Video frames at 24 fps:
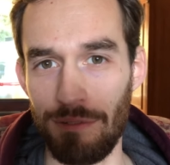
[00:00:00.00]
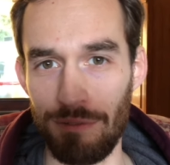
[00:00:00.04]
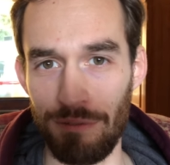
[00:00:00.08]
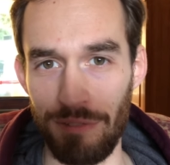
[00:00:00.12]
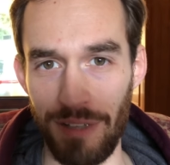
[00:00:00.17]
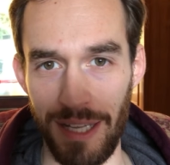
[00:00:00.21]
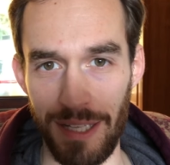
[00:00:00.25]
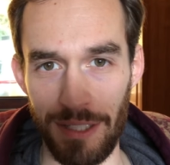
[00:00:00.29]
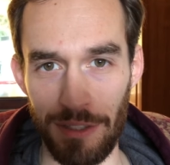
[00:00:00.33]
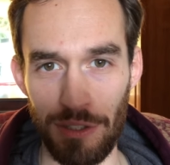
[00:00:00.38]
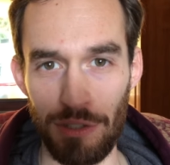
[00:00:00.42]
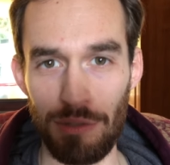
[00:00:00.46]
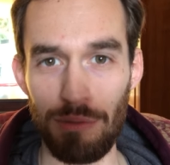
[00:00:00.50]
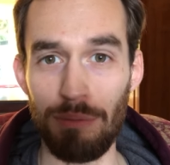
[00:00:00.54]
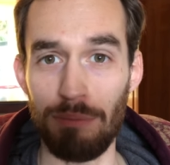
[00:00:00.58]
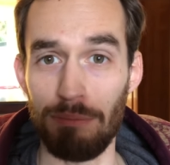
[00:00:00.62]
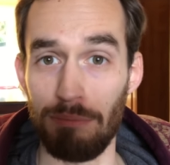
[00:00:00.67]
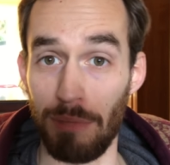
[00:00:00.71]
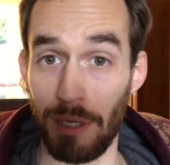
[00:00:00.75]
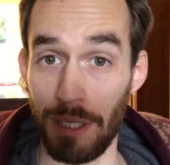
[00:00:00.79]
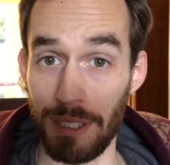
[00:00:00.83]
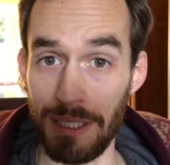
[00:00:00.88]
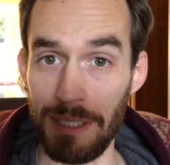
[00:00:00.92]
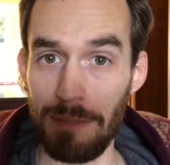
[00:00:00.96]
value,
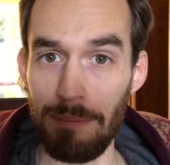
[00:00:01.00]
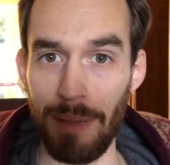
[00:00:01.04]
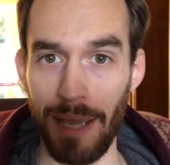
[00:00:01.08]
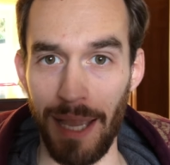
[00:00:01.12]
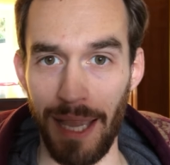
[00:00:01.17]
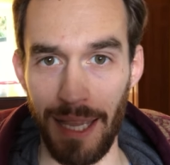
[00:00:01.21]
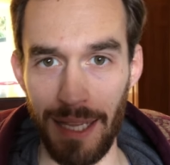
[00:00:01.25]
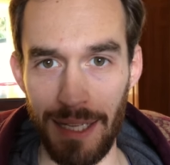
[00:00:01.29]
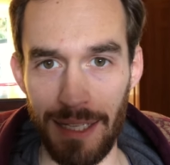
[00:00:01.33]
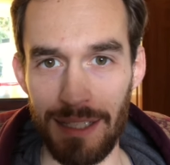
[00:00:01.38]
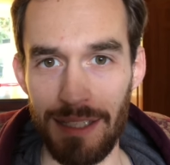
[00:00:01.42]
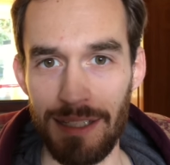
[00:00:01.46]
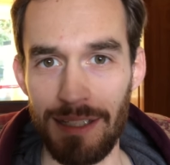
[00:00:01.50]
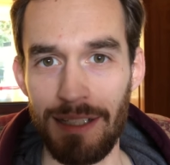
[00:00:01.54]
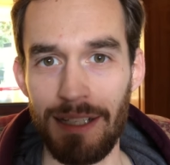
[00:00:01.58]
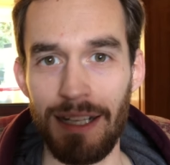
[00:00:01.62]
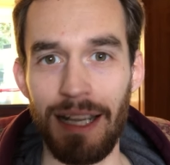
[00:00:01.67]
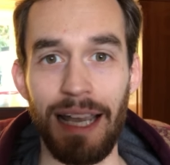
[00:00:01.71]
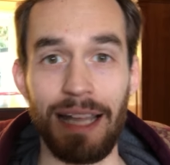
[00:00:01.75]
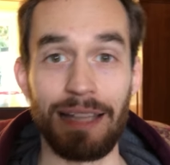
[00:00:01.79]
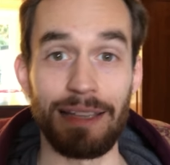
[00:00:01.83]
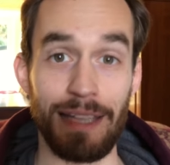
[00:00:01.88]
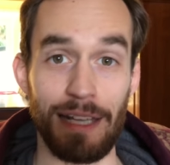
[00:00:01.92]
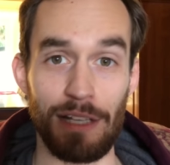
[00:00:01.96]
money back,
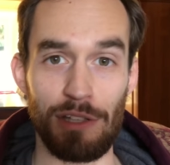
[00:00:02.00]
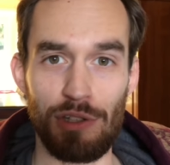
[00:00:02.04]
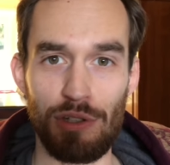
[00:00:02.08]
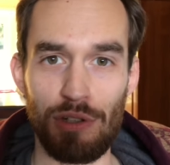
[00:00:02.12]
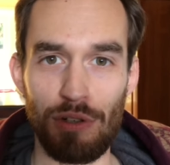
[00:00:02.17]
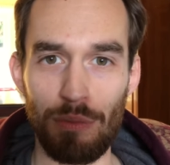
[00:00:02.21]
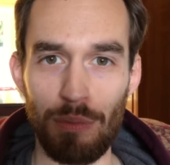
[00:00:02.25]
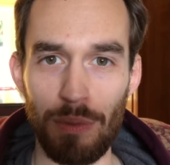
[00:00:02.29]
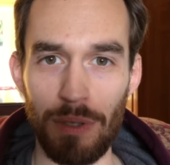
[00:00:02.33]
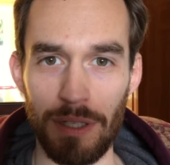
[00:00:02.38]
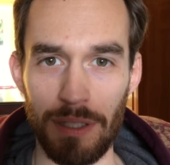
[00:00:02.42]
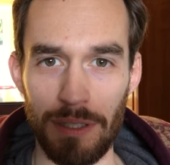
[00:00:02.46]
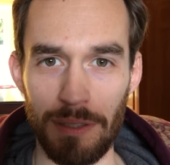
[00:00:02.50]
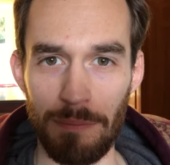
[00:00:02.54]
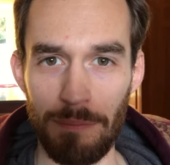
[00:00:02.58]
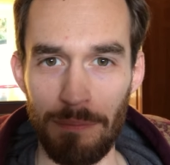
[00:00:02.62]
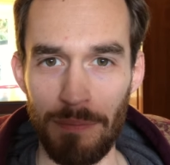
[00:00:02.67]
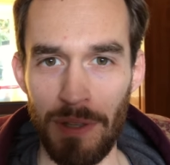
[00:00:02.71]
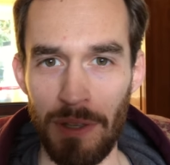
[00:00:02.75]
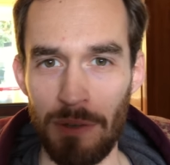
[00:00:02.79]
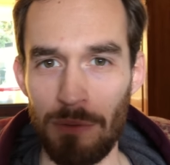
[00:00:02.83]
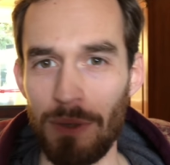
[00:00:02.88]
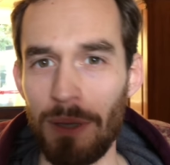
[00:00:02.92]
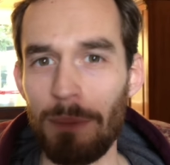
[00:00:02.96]
and that's your work,
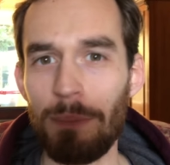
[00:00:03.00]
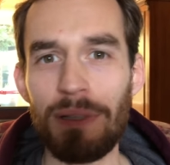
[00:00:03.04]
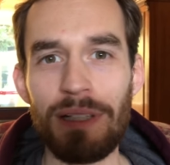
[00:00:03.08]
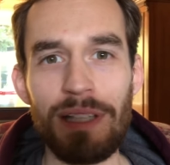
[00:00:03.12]
right?